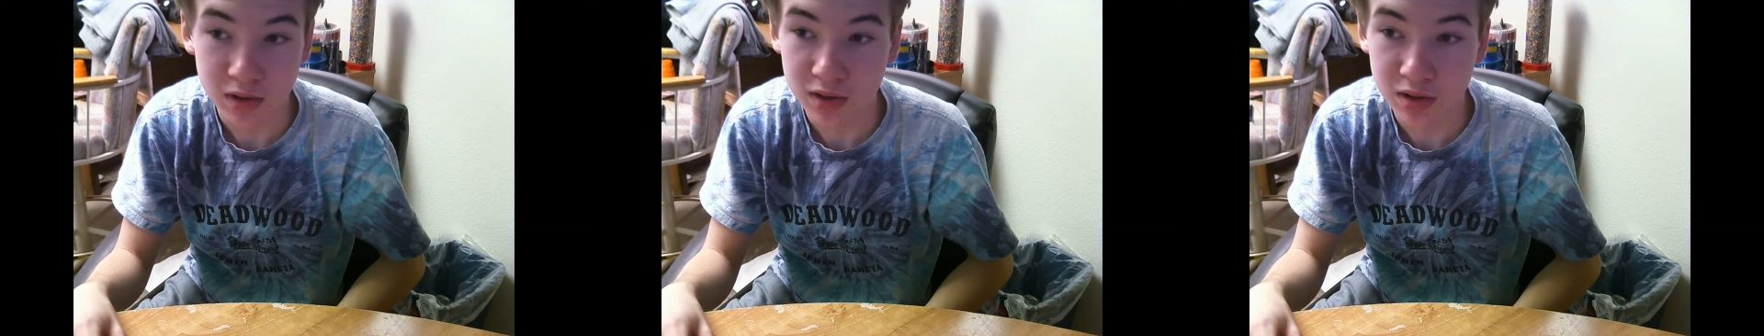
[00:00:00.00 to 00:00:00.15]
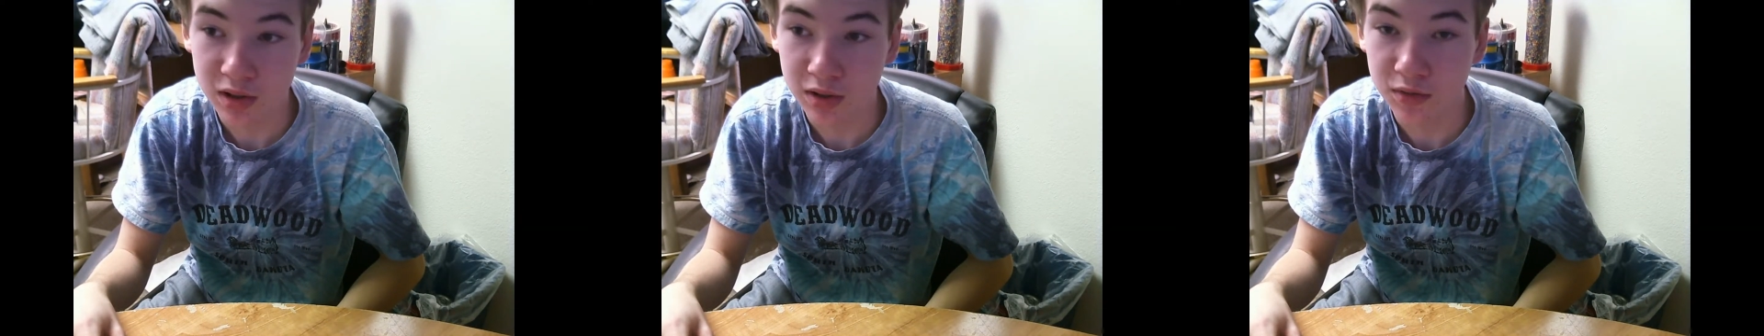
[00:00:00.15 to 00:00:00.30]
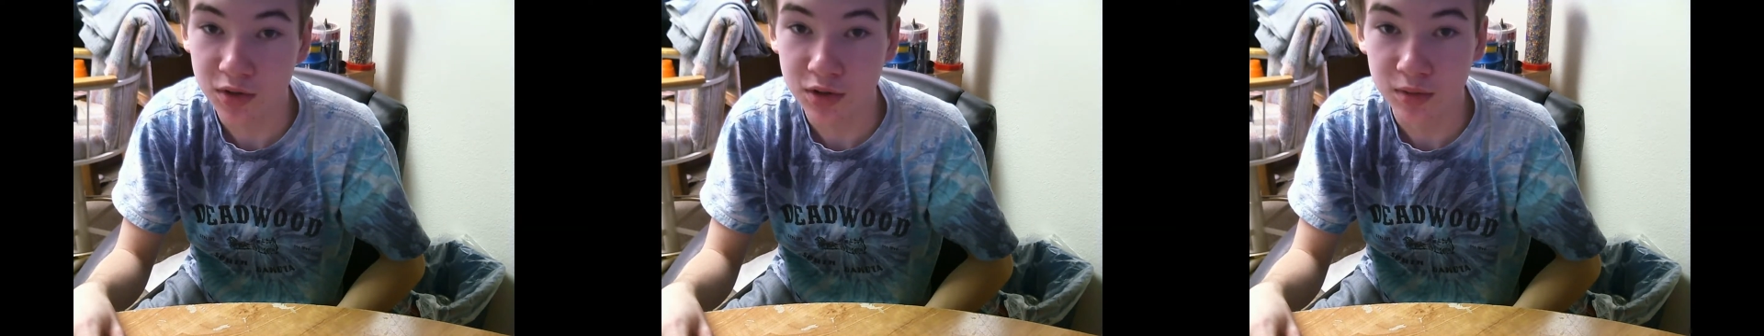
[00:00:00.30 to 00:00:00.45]

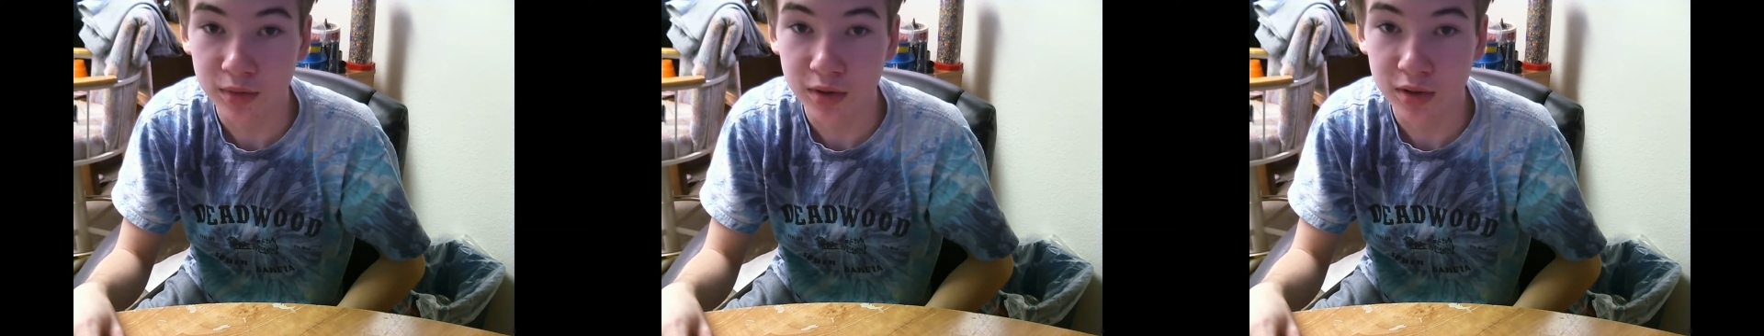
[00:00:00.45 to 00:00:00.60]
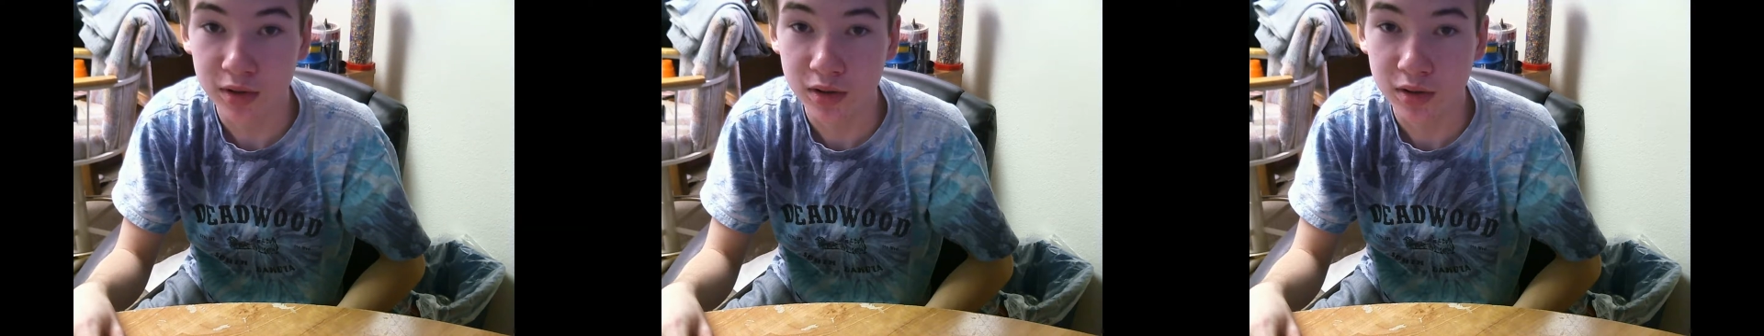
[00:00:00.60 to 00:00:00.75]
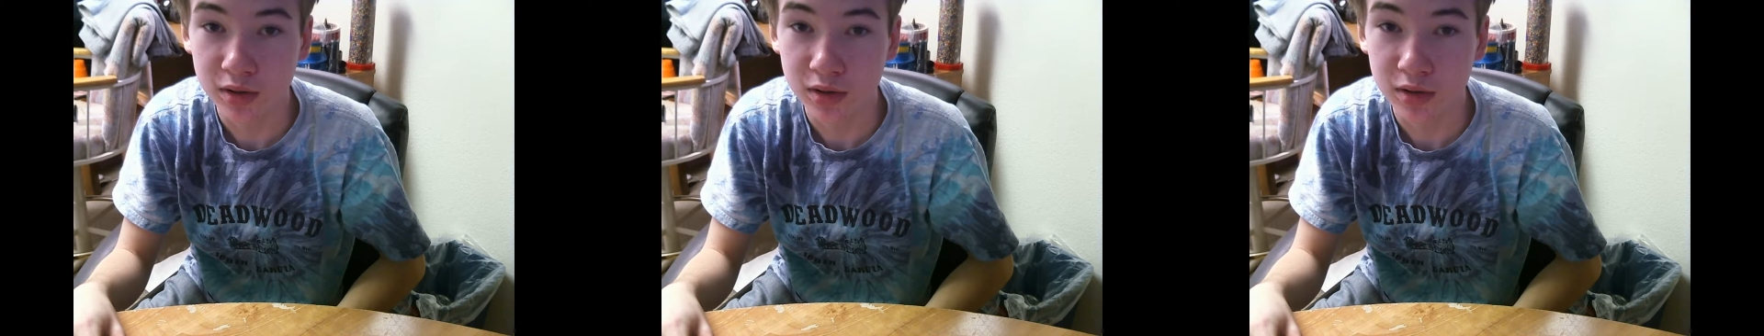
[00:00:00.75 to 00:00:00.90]
see if she
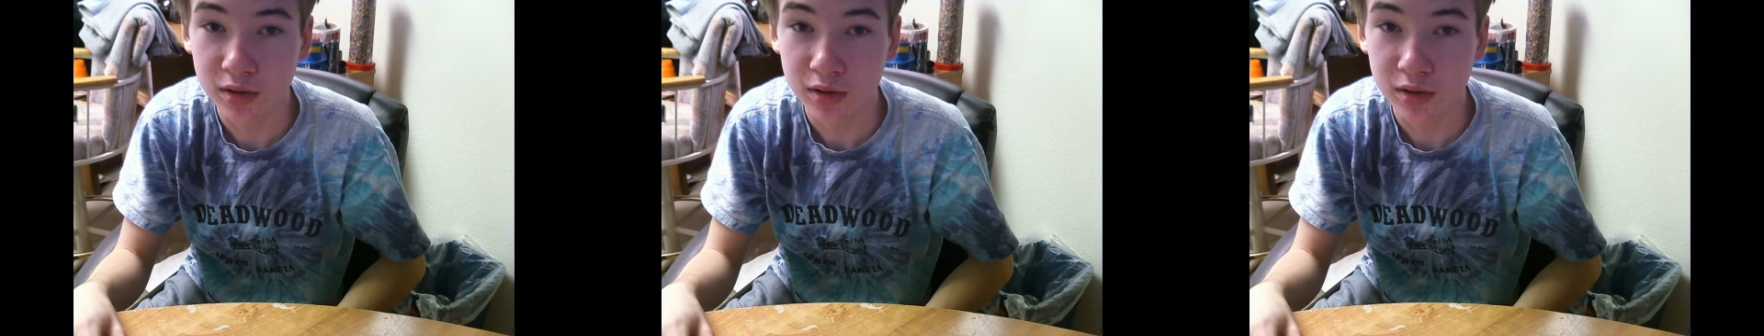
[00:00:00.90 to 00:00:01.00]
works.